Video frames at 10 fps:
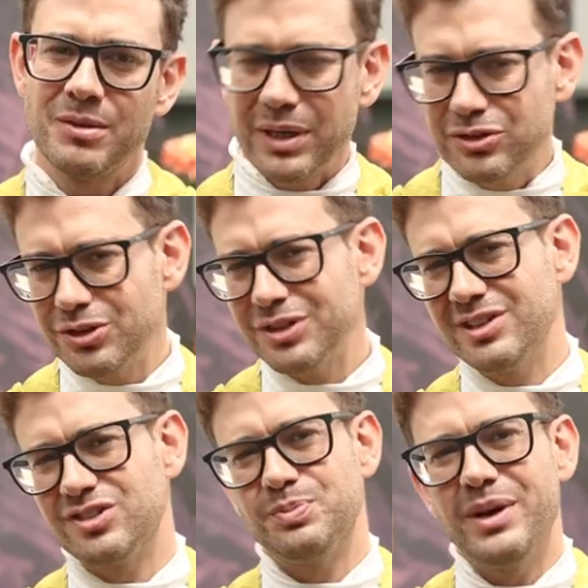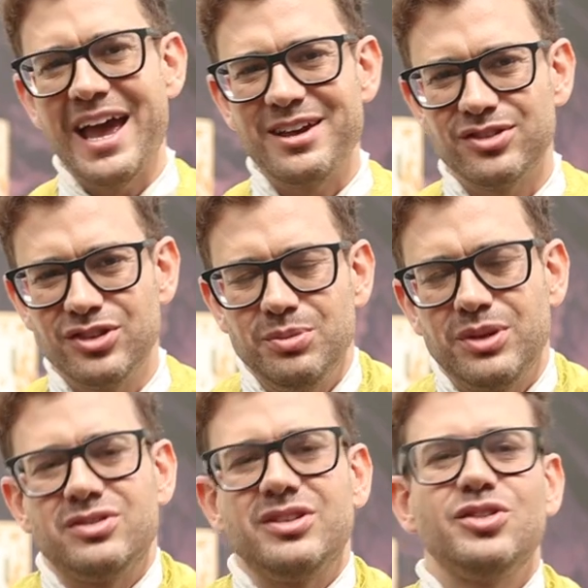But do not despair, you see,
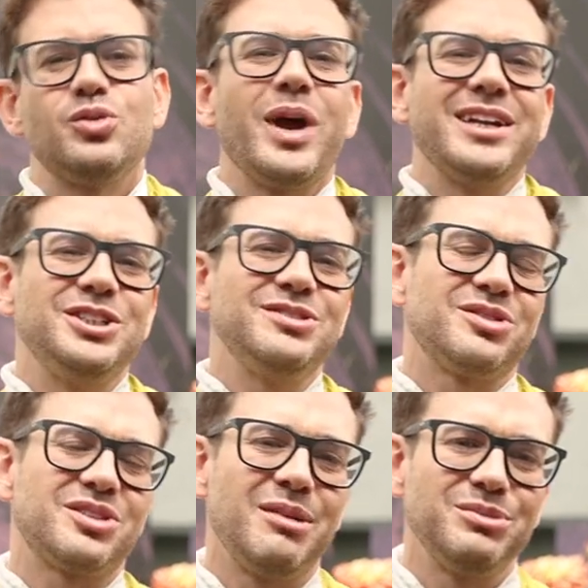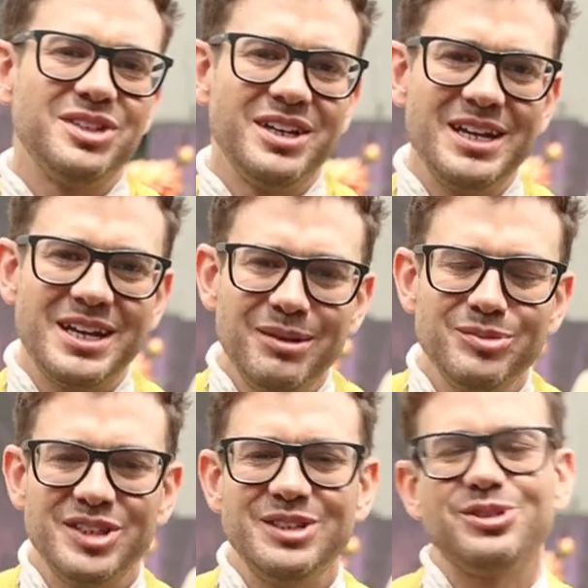because this is where Jesus comes in. He
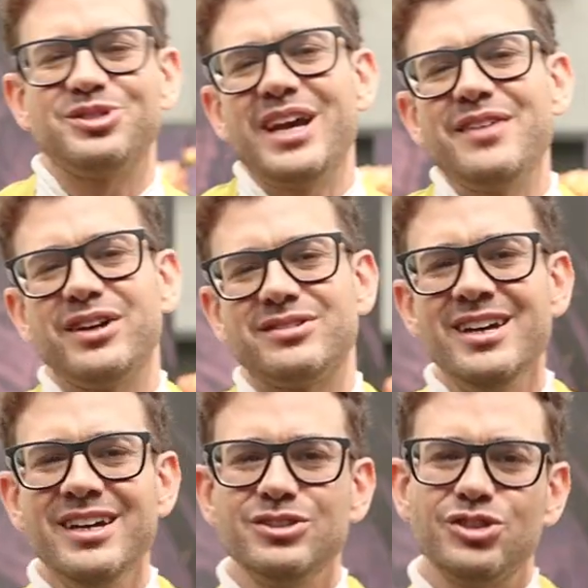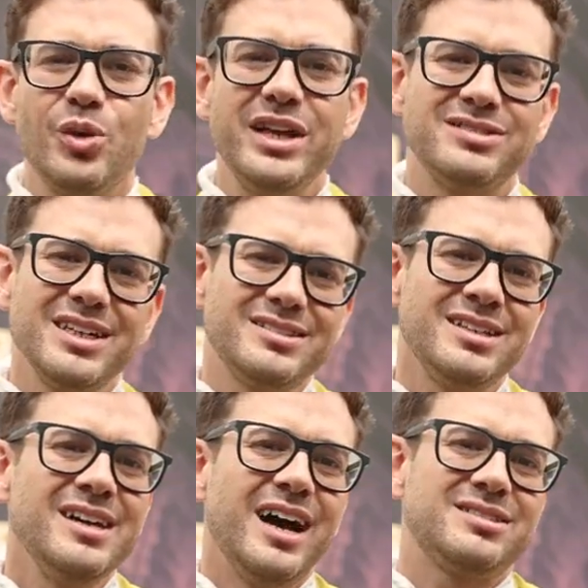comes in to save us. So he
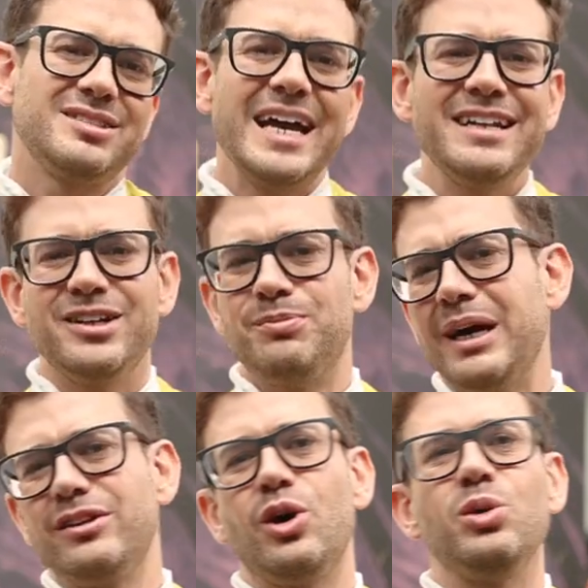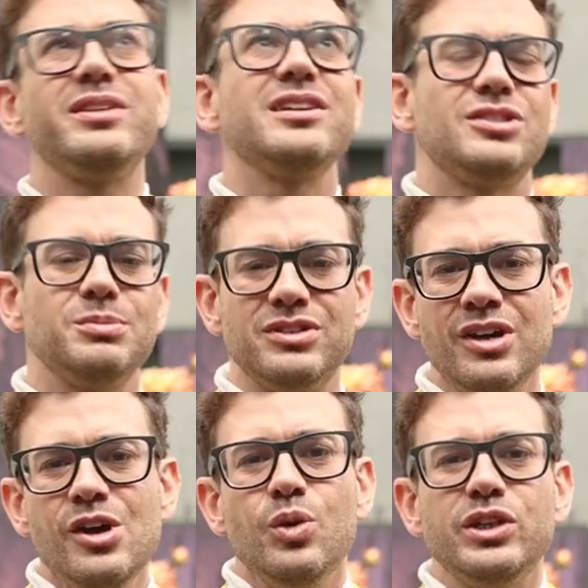sets a standard by the Old Testament,
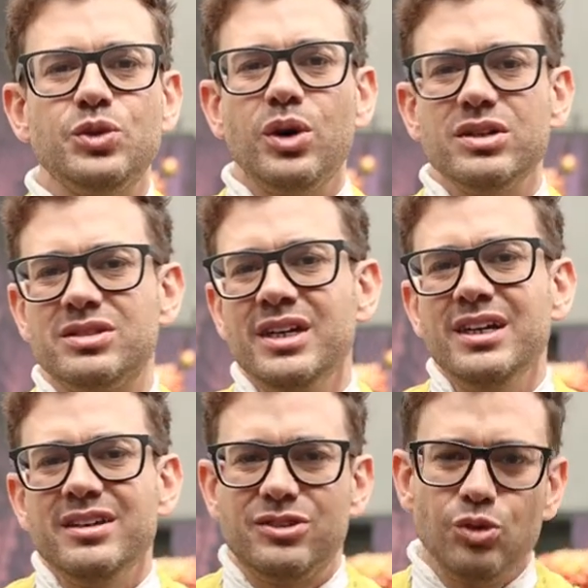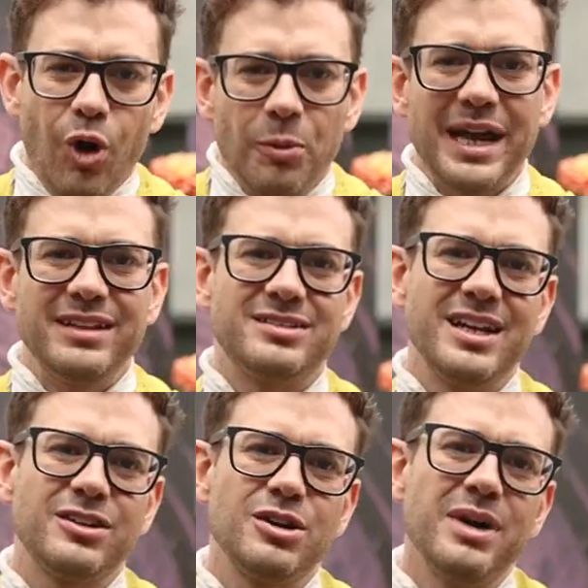which was to obey the
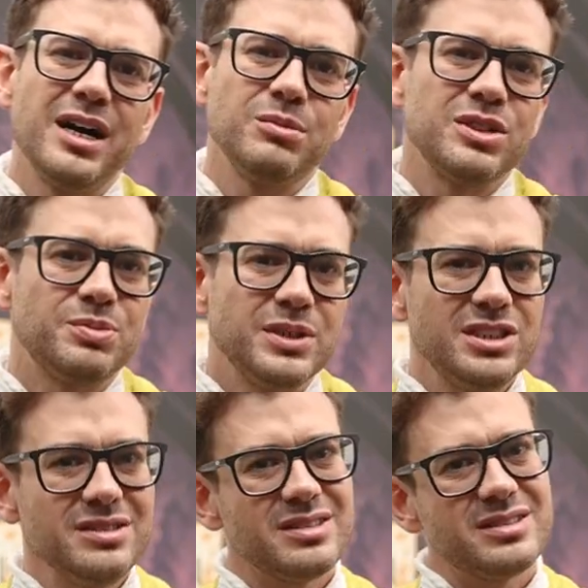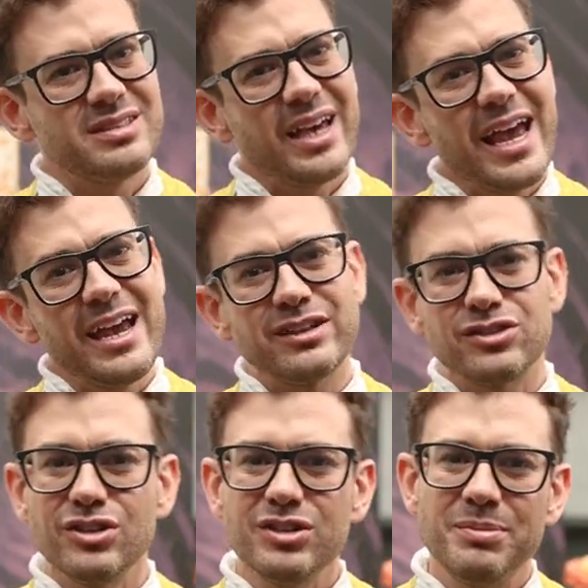Ten Commandments. But Jesus says, hey,
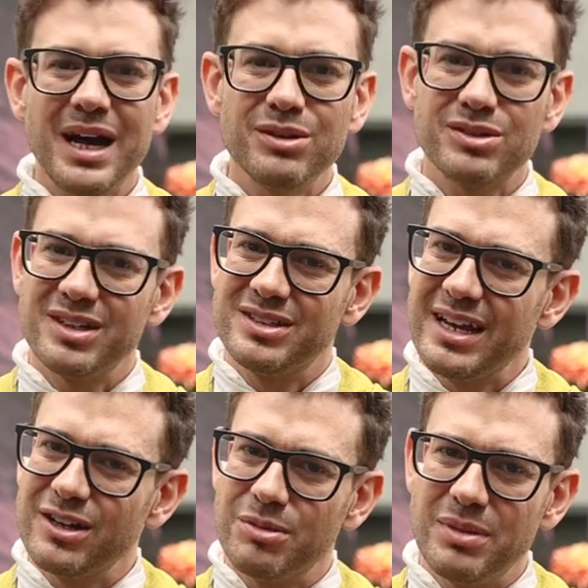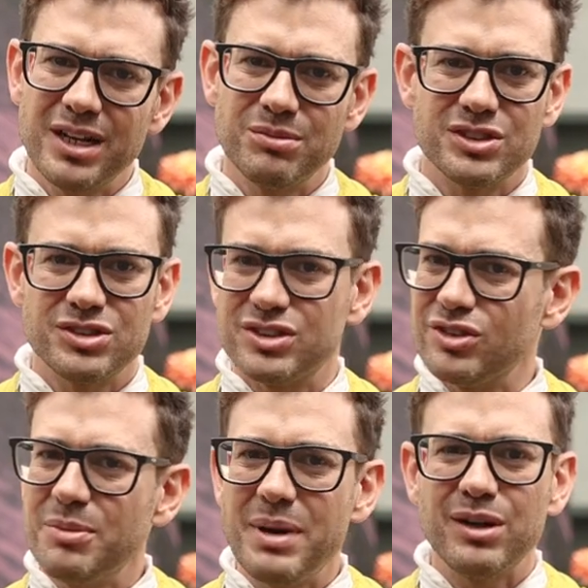it's not about the Ten Commandments. It's
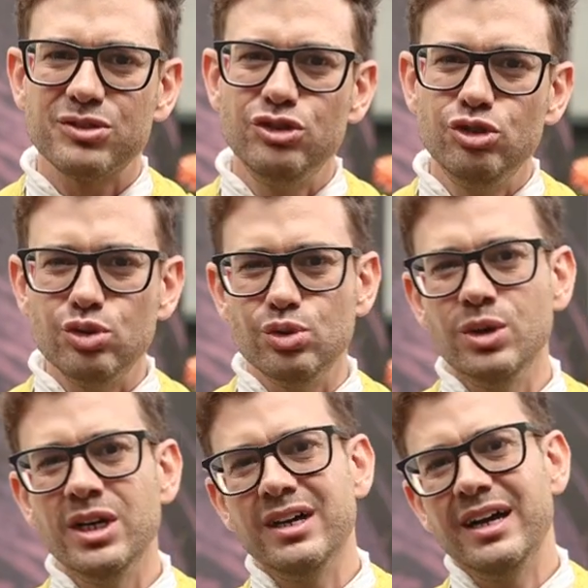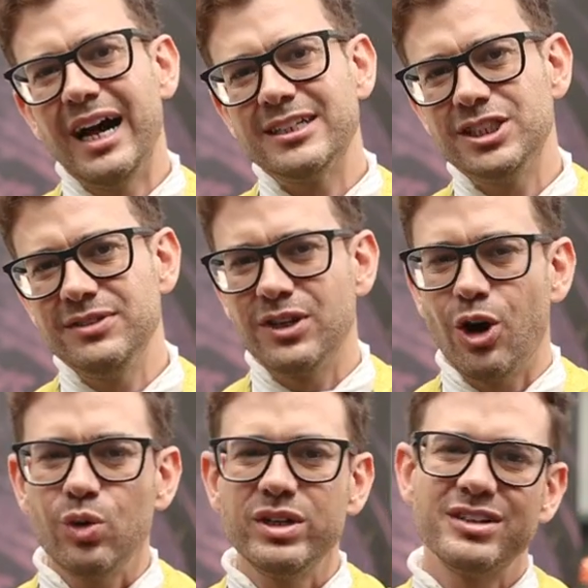not about you achieving
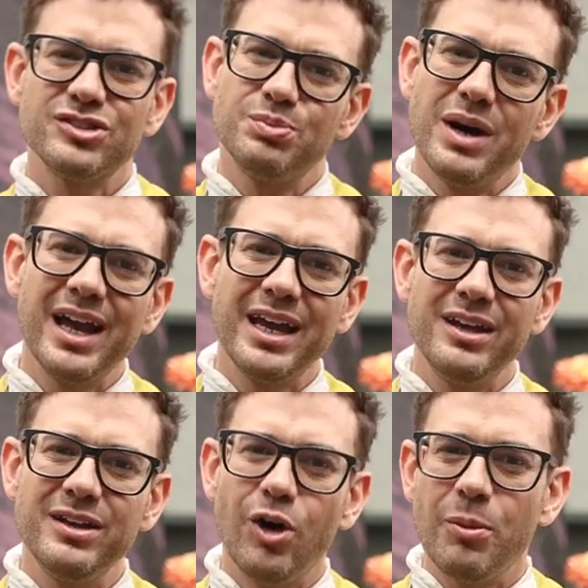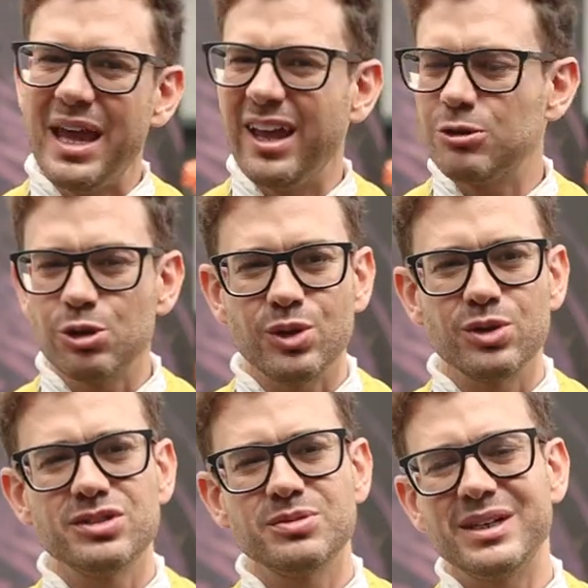holiness by obeying
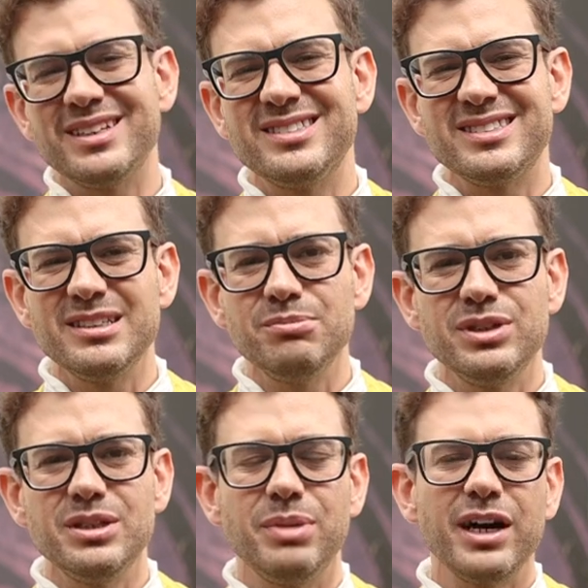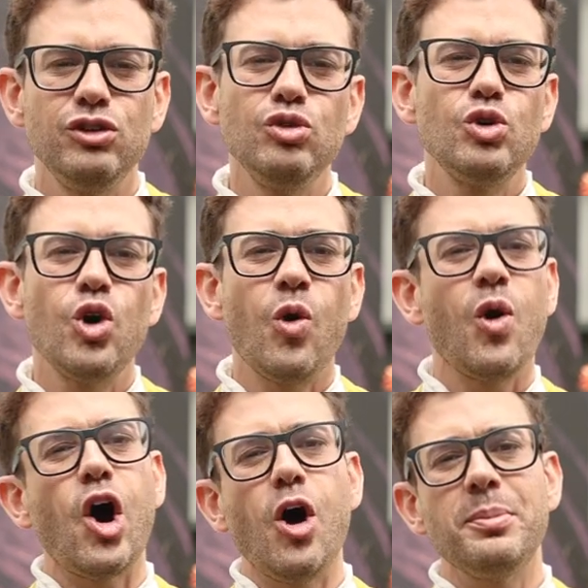laws, but it's simply by you
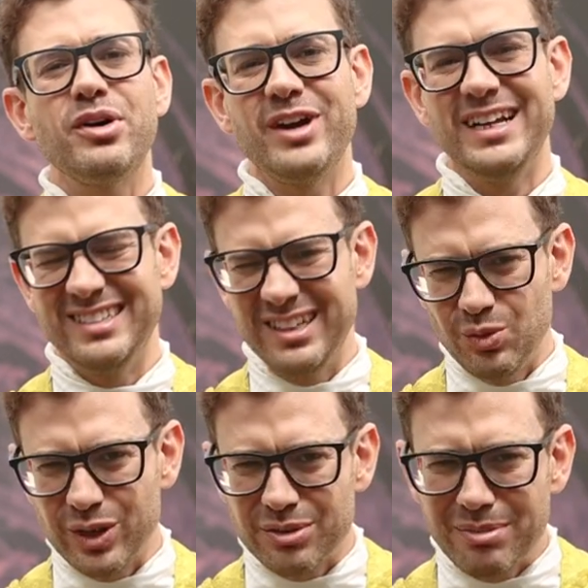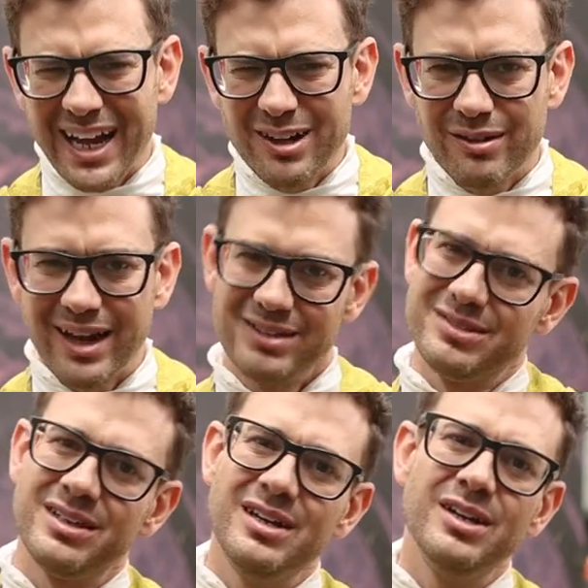cooperating with my
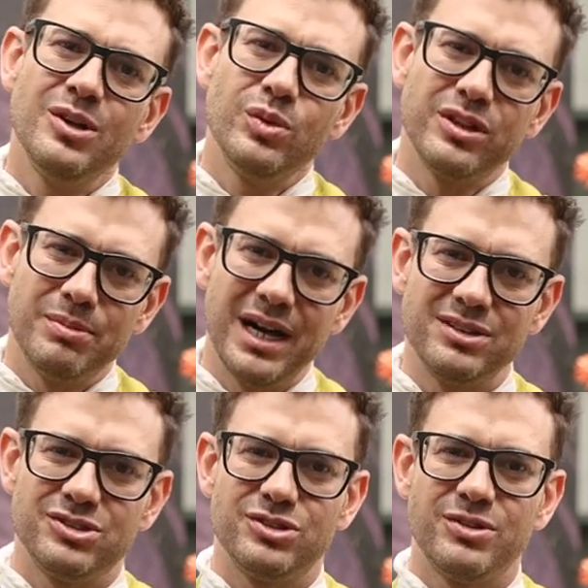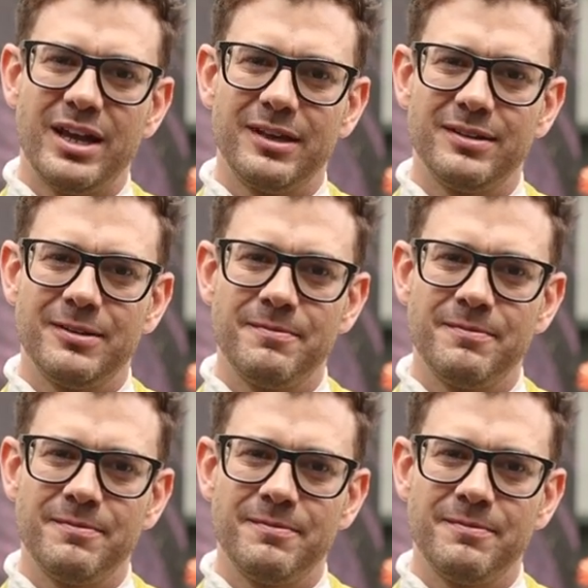grace, with my strength.